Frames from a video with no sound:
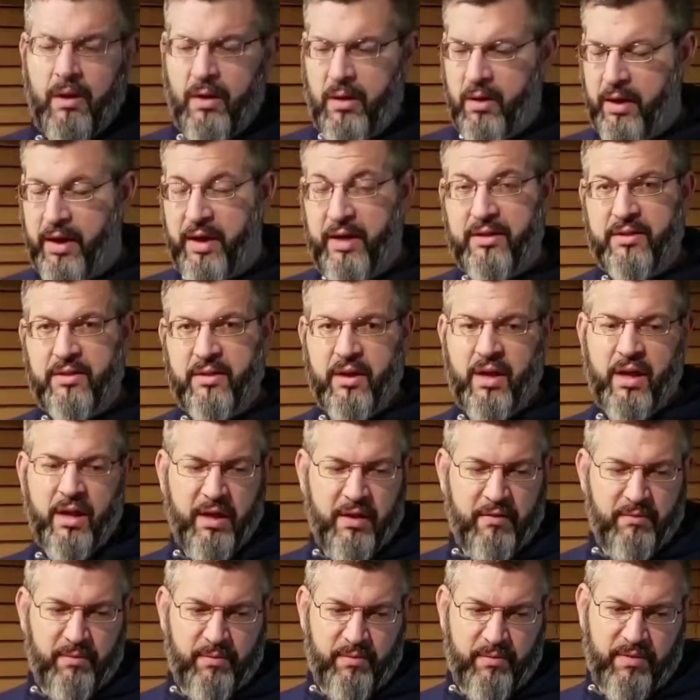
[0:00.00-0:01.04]
Okay, so now
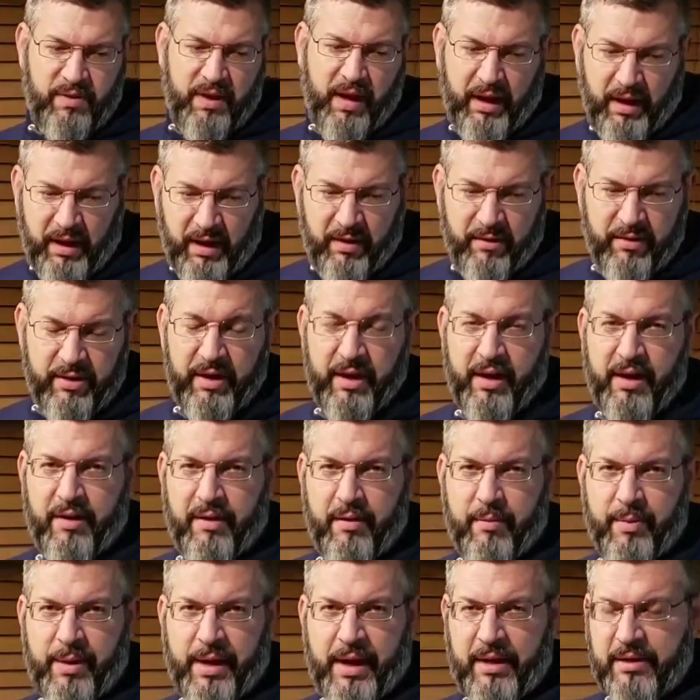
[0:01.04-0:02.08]
I've taken everything out of
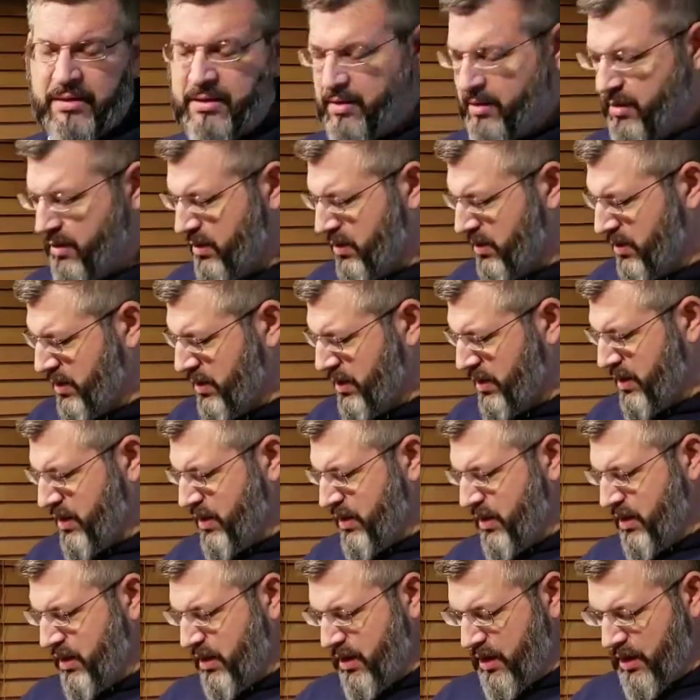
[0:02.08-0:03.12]
the box here.
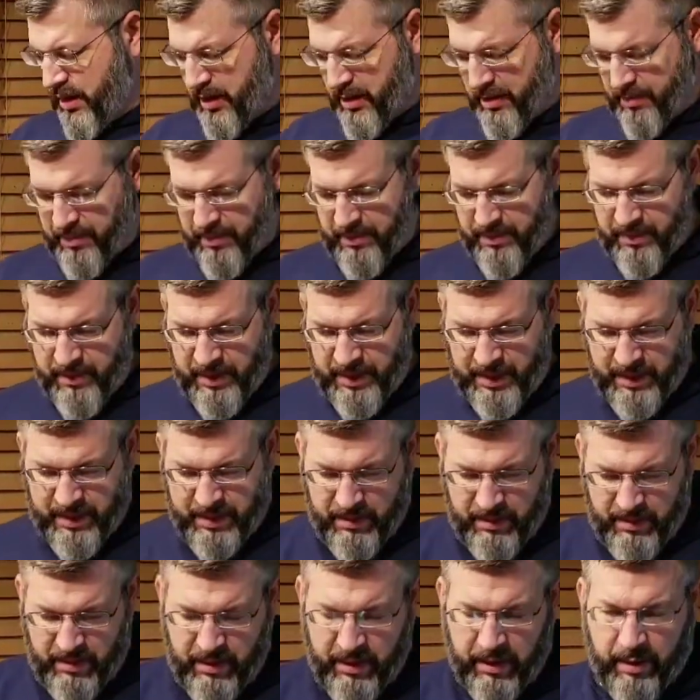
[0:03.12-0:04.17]
And
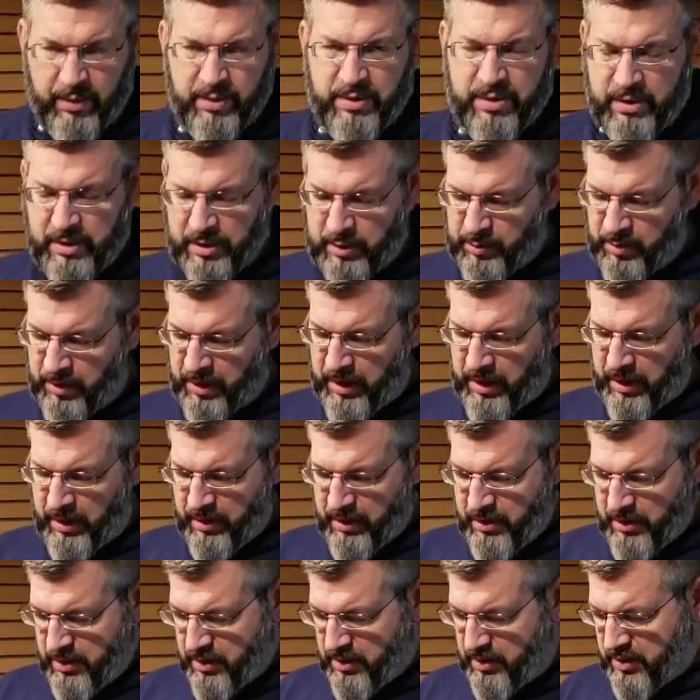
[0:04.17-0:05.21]
like I was explaining,
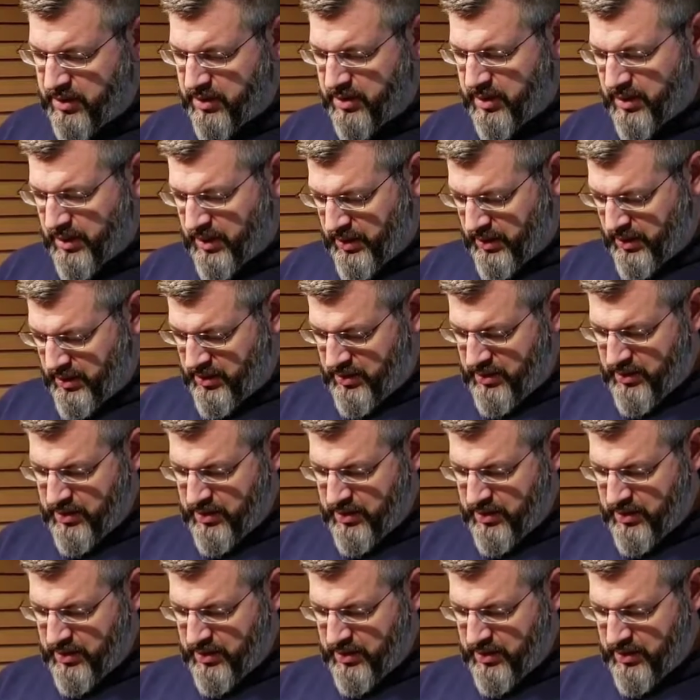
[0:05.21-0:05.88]
this is the